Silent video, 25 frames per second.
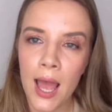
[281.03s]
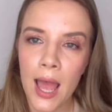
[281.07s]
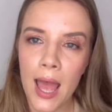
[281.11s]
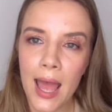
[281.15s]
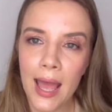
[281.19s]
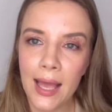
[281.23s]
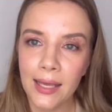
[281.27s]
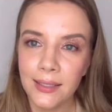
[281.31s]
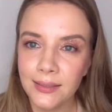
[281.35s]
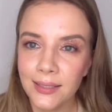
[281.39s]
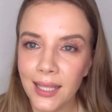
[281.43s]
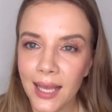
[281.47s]

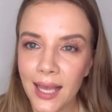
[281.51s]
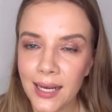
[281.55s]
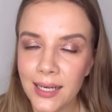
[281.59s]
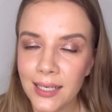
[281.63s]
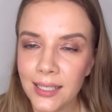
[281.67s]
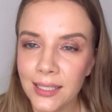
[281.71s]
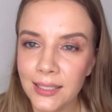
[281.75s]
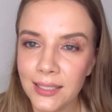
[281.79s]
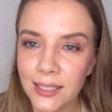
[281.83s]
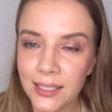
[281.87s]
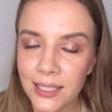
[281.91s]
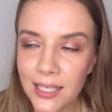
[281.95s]
And then
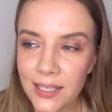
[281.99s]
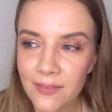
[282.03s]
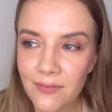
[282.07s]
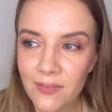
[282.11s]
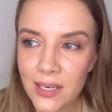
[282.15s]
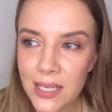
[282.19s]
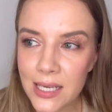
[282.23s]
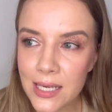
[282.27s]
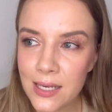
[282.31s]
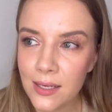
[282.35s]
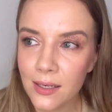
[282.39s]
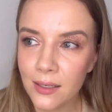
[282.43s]
in the
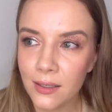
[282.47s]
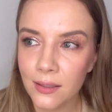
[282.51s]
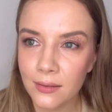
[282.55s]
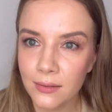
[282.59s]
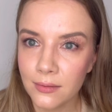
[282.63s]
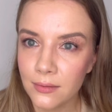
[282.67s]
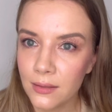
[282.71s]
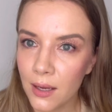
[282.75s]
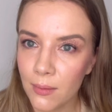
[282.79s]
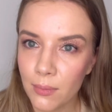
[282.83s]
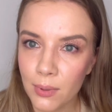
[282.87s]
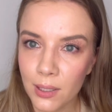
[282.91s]
evening,
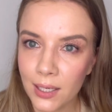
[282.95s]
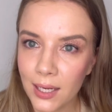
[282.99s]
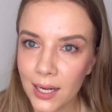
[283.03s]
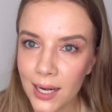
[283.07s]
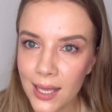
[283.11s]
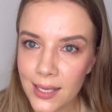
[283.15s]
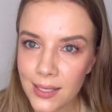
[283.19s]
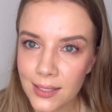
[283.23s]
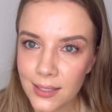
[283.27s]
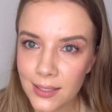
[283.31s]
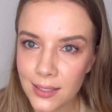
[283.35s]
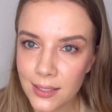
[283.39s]
double
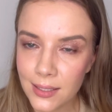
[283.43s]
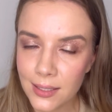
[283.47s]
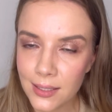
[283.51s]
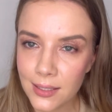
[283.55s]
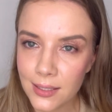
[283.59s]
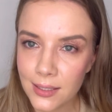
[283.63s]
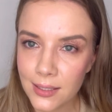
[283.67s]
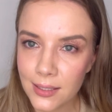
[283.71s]
cleanse.